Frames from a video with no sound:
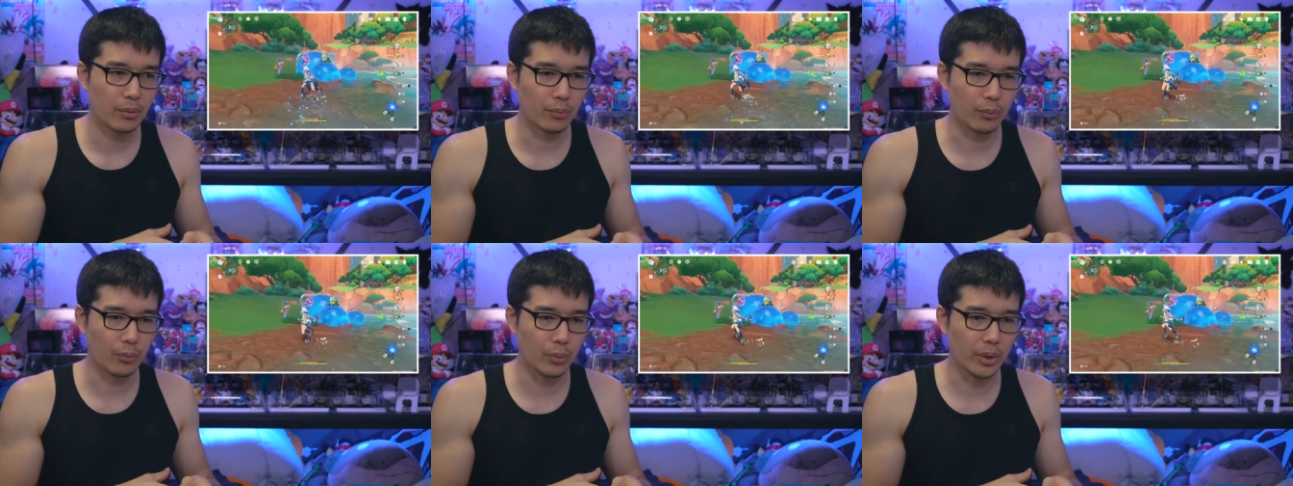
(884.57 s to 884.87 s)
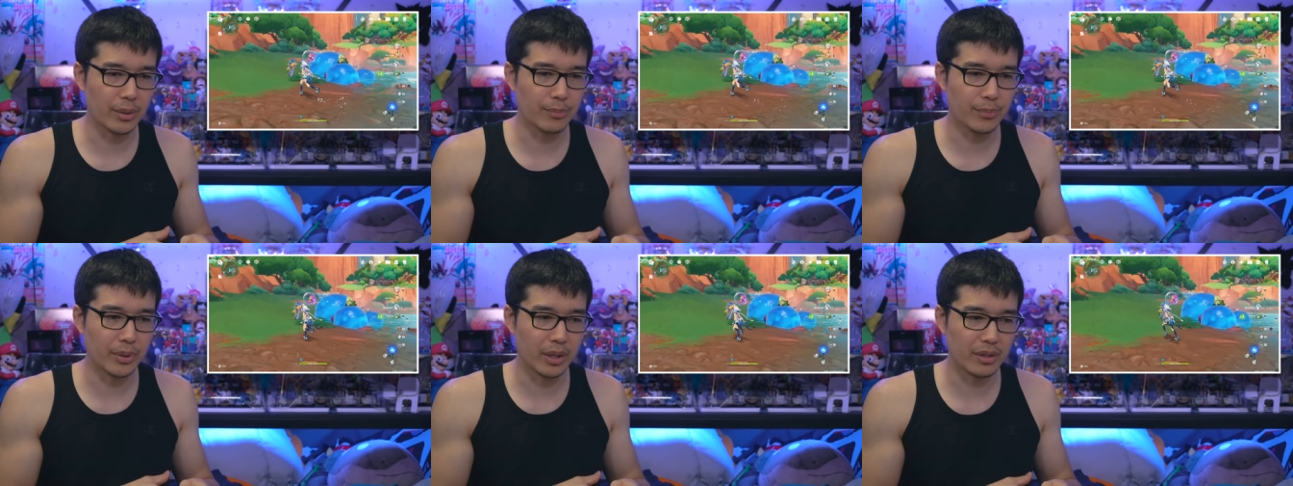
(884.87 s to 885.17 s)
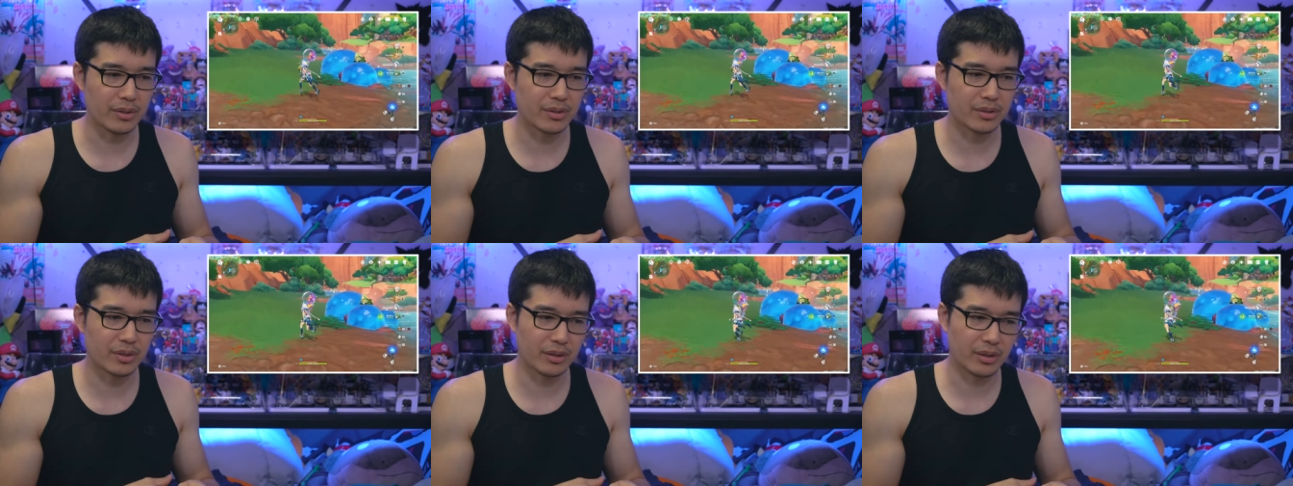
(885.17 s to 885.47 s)

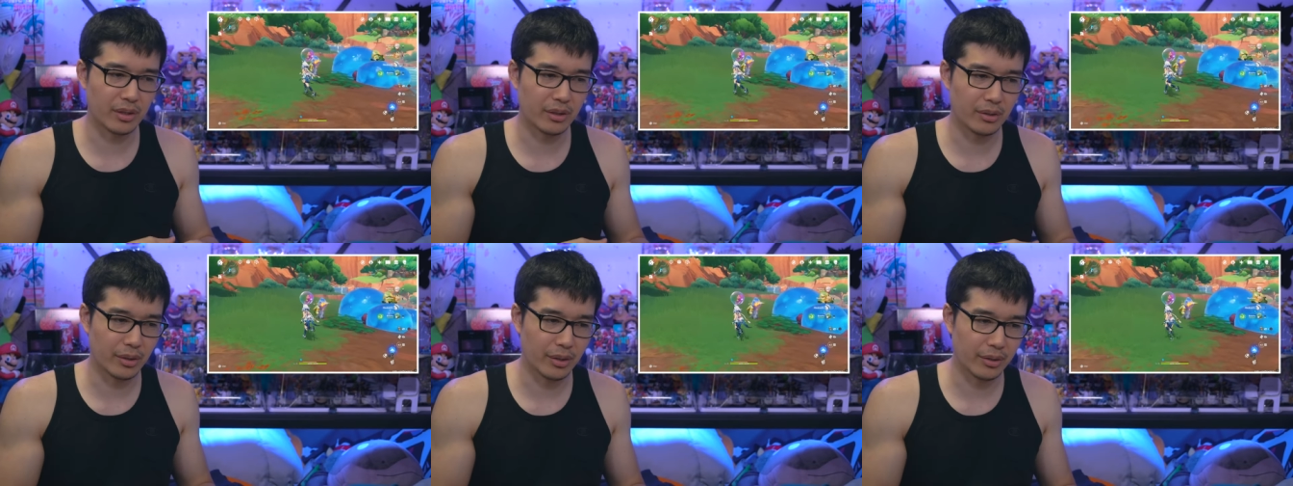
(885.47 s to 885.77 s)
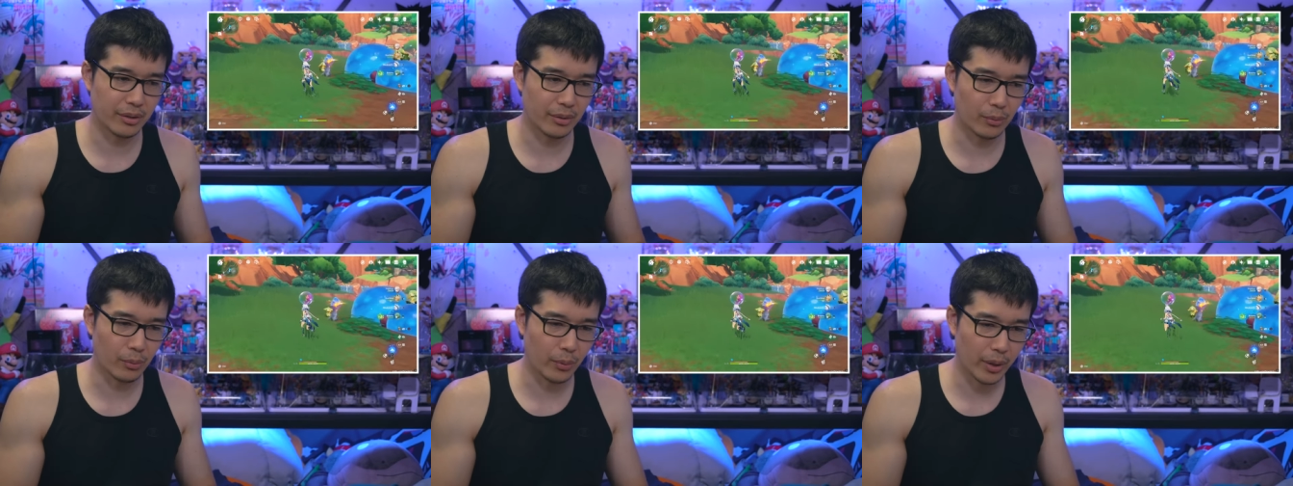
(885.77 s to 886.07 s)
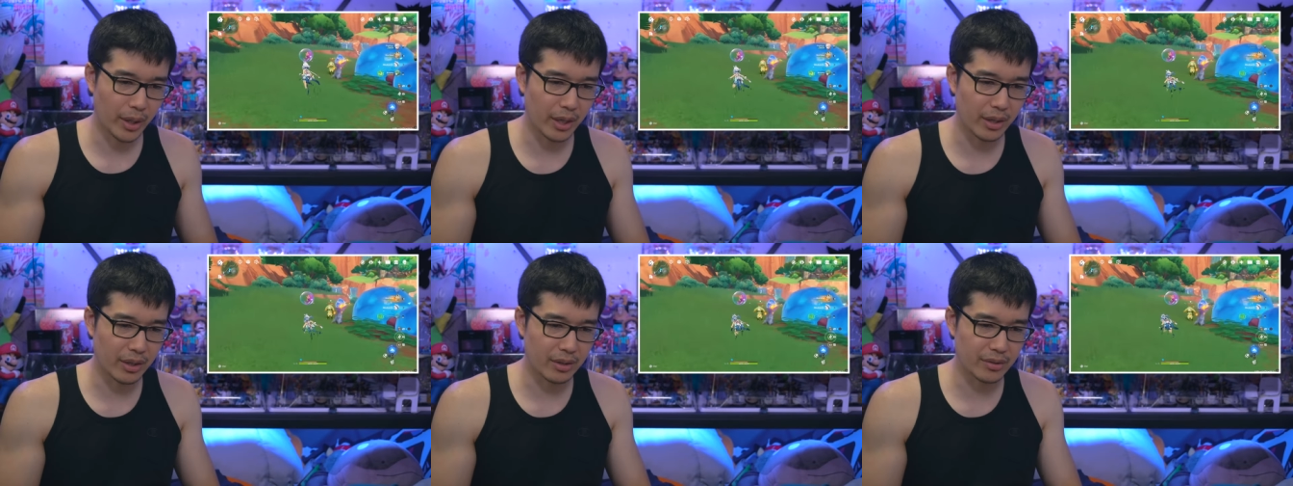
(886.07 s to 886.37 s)
repeats in in, in a
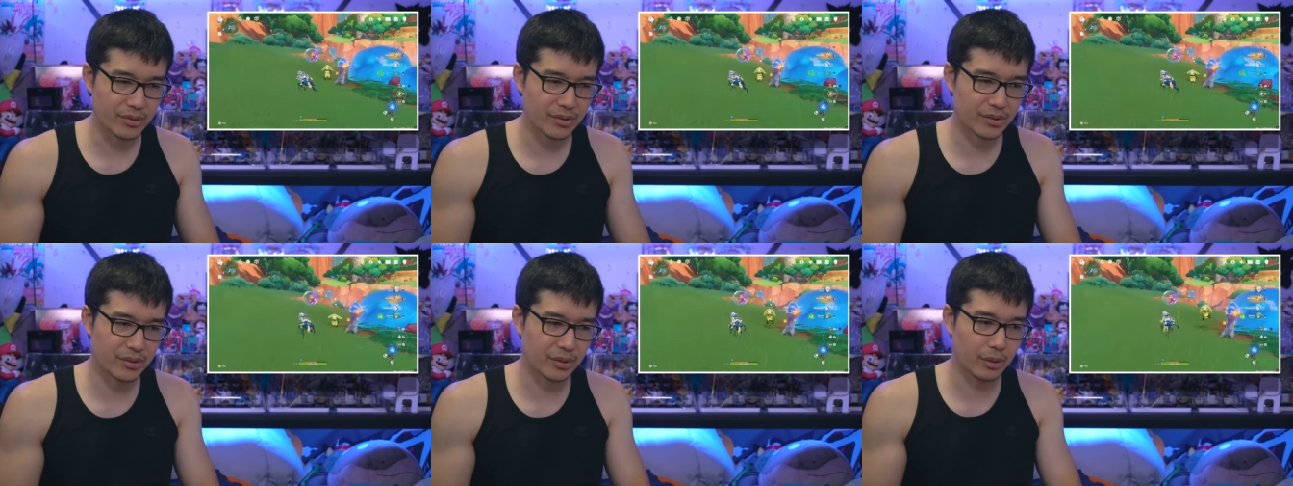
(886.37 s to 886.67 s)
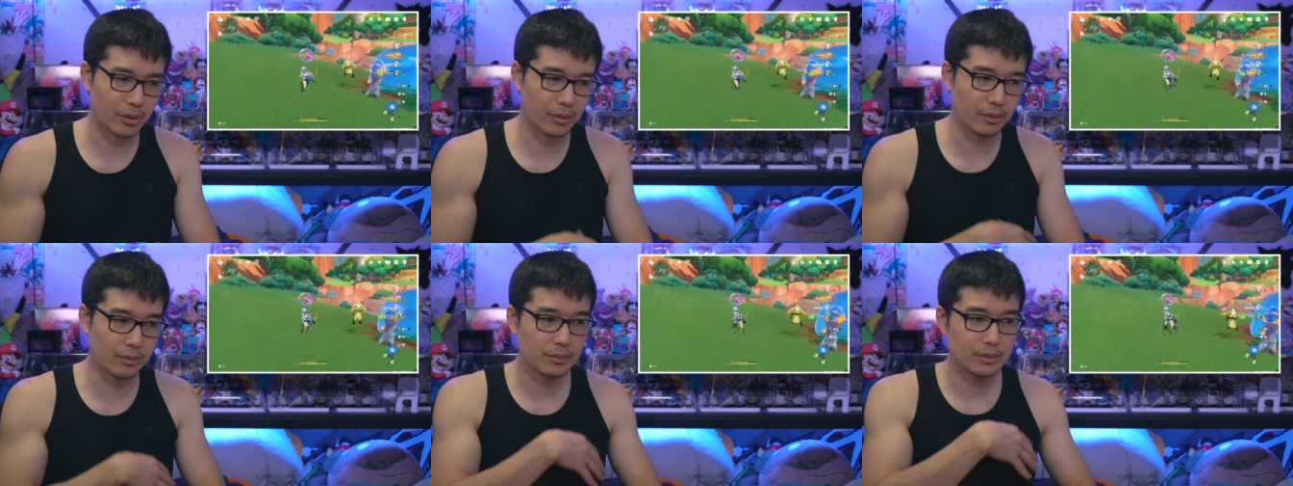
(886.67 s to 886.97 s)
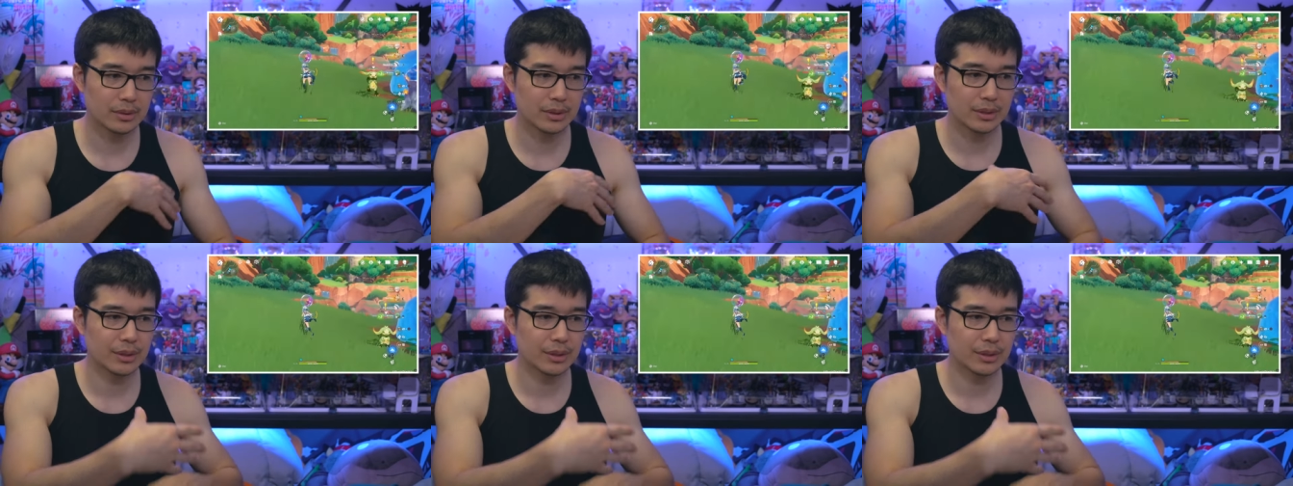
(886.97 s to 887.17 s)
way. So,